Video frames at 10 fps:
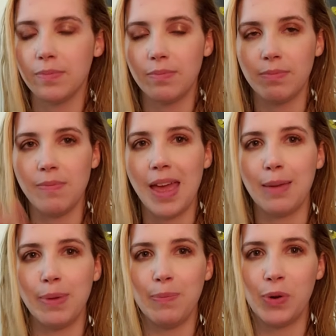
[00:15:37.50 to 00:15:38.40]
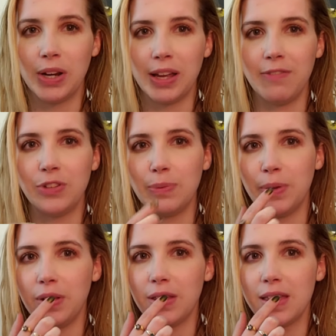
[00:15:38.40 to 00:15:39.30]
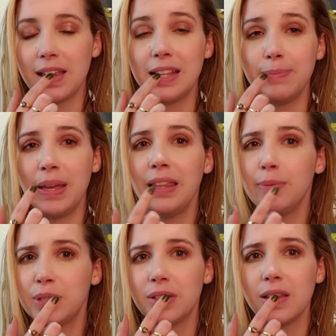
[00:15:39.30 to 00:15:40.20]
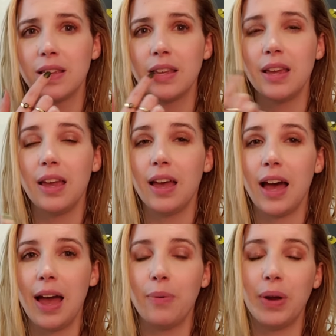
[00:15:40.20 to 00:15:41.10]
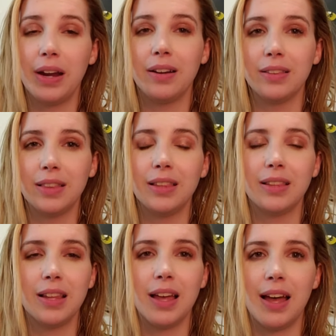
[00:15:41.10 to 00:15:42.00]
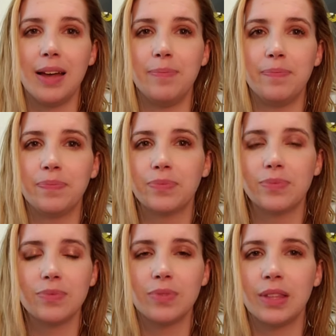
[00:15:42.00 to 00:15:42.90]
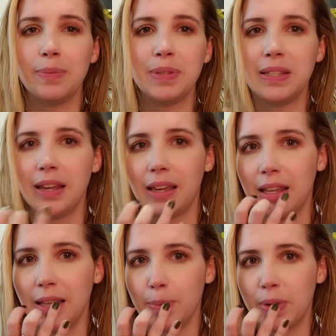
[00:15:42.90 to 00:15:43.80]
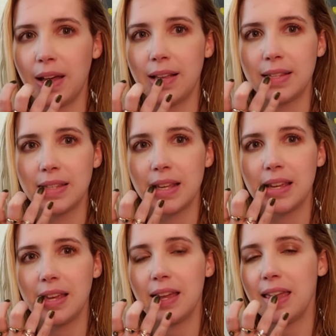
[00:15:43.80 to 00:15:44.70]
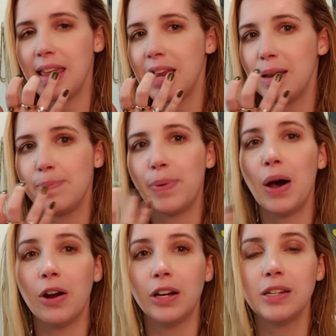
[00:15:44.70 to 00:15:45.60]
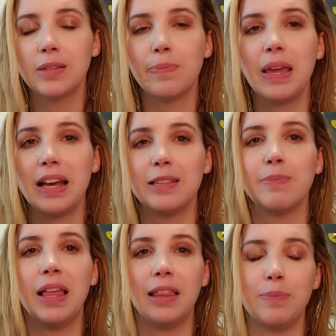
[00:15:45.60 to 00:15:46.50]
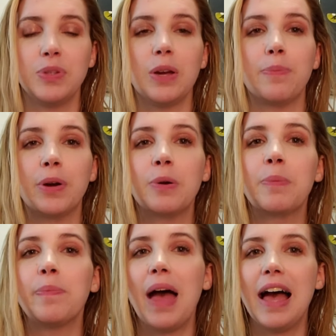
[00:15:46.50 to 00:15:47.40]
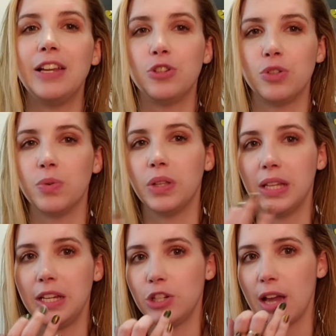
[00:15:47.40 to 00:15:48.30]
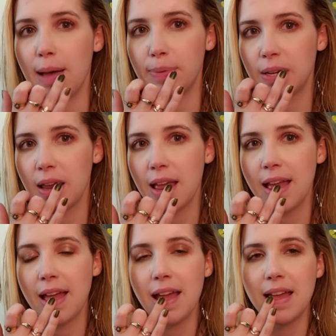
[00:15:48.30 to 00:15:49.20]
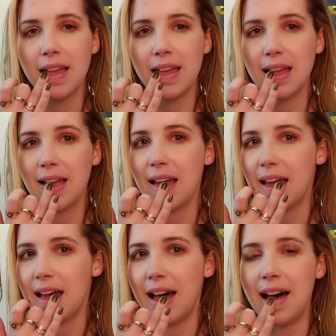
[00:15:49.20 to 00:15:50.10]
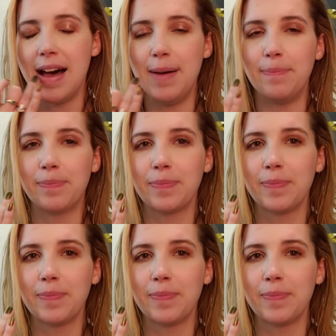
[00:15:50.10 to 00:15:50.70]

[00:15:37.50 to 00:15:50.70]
make me more comfortable because my lips, I wear um, lipstick and lip gloss in the part because my lips are perpetually chapped. Um,